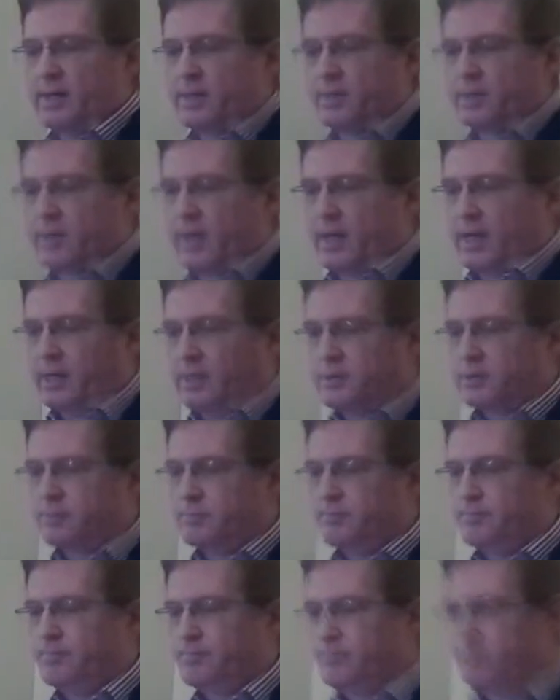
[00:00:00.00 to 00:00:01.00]
I'd done it.
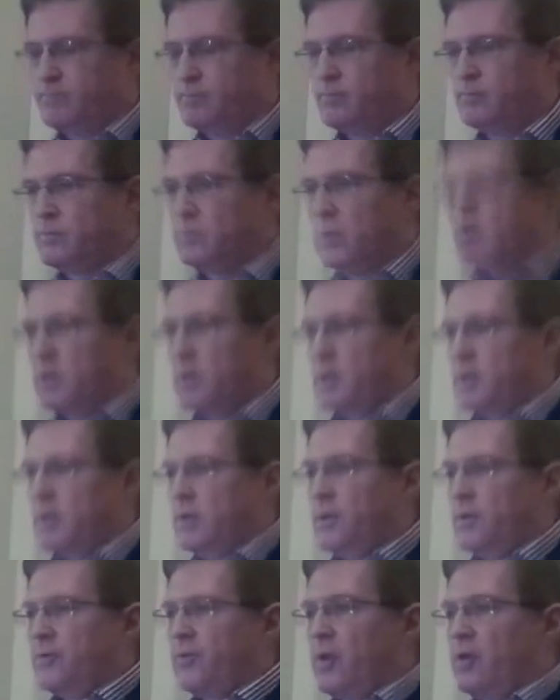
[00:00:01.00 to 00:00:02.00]

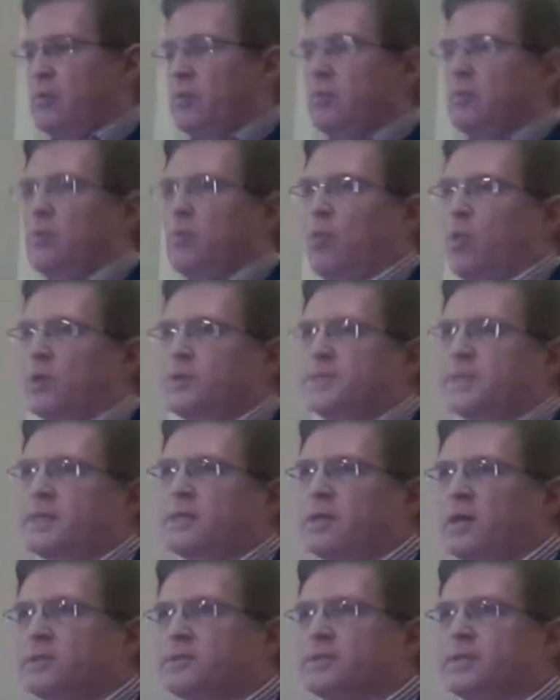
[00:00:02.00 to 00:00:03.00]
So, what's
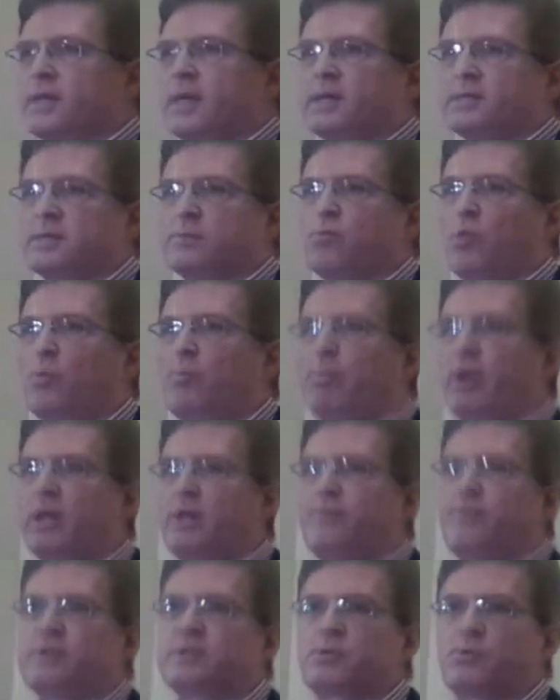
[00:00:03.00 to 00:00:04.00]
it costing us, and what
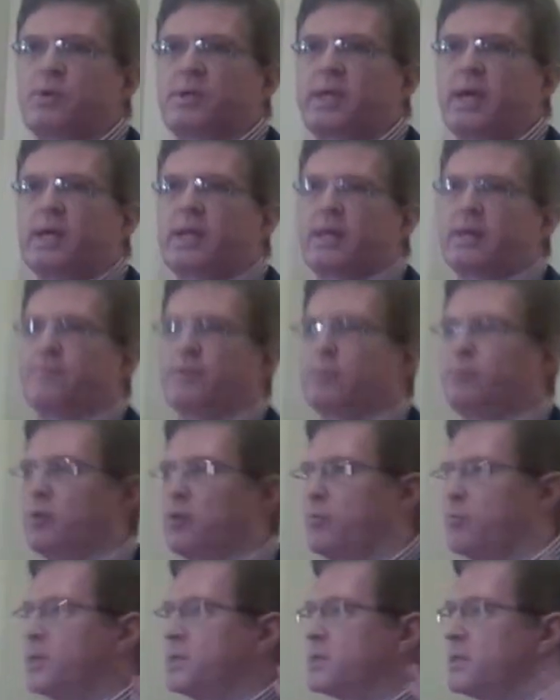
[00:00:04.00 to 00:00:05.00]
benefits are we getting if I
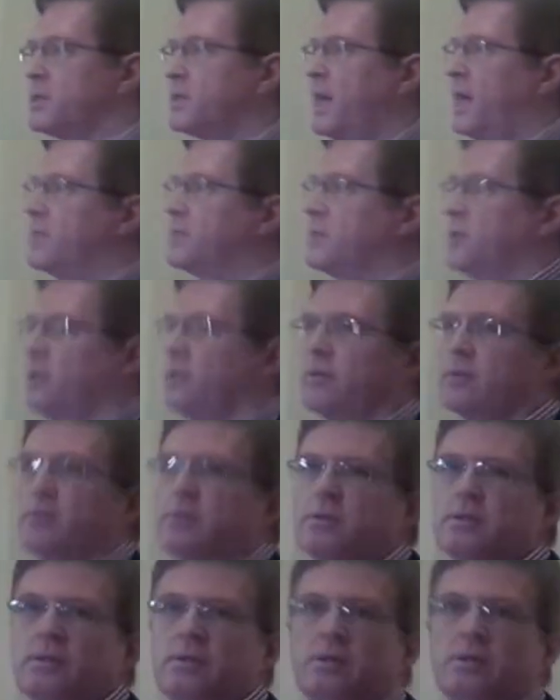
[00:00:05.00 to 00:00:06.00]
put a business hat on?
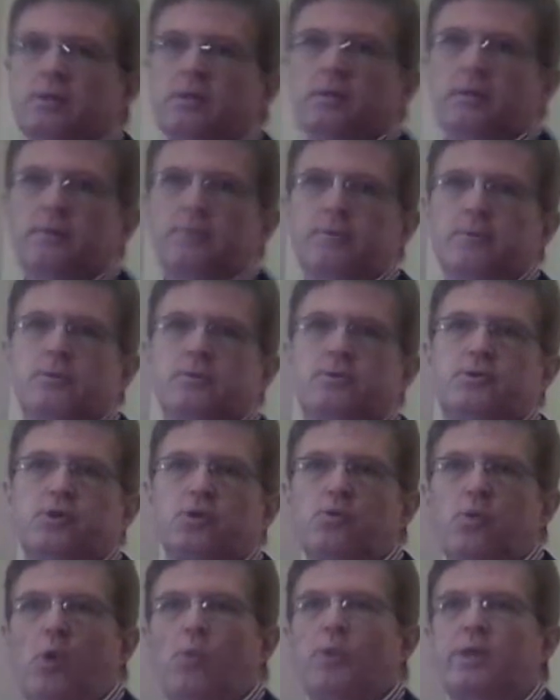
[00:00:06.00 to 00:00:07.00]

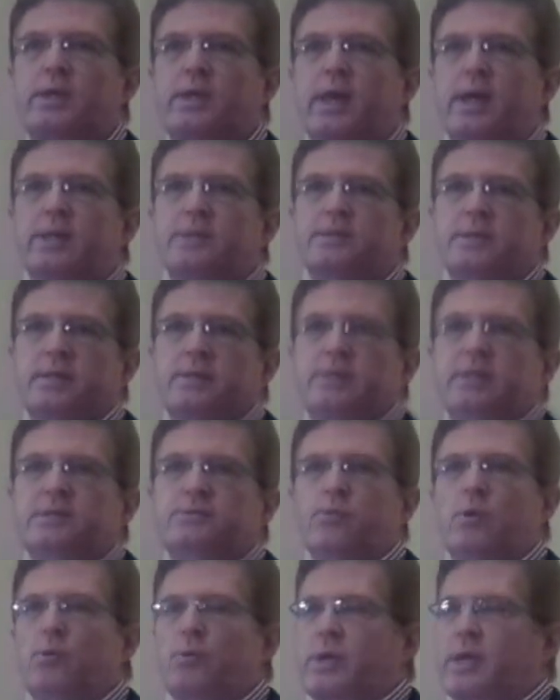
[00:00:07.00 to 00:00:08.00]
Is what we
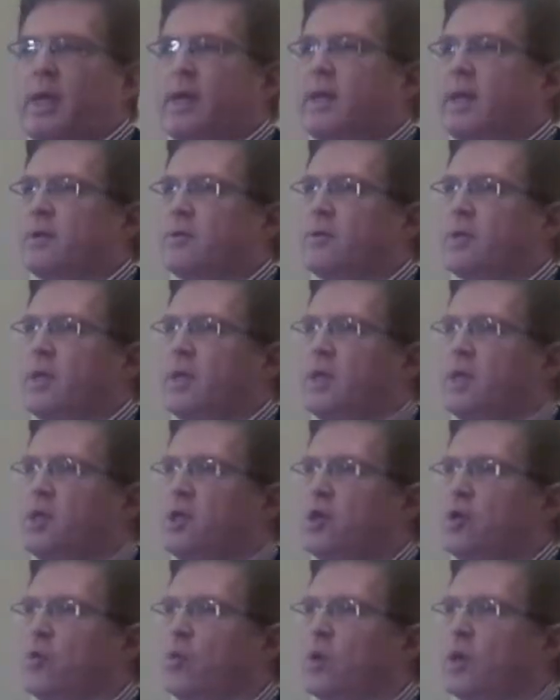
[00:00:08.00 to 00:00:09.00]
get out of the
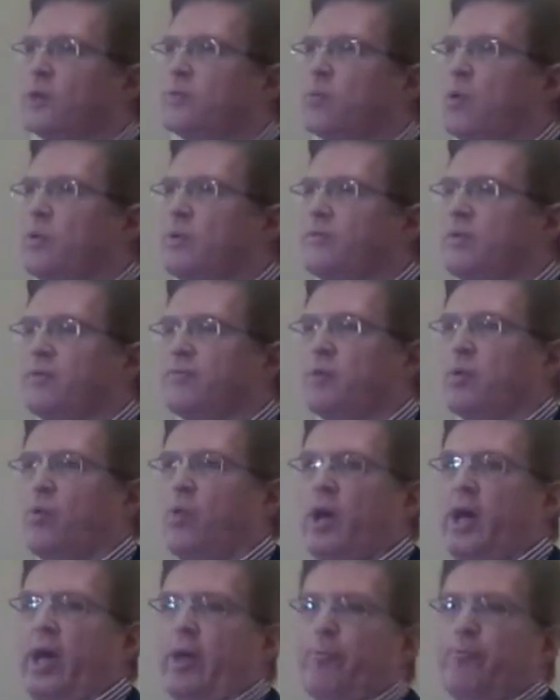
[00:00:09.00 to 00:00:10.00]
EU worth what we've given
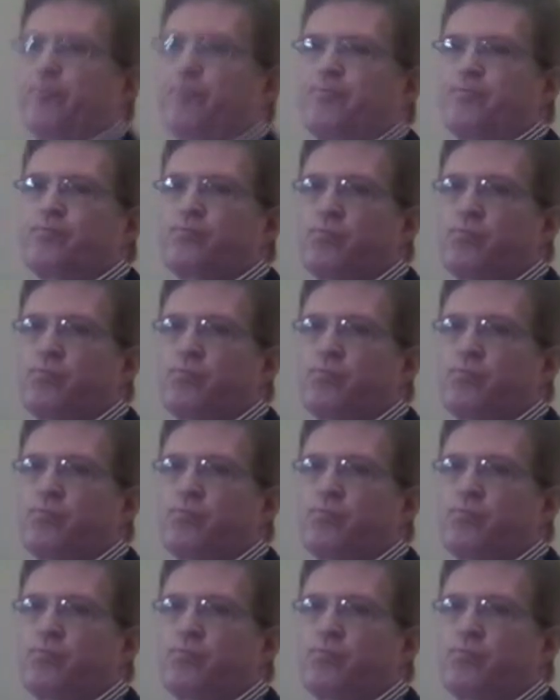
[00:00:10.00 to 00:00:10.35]
away?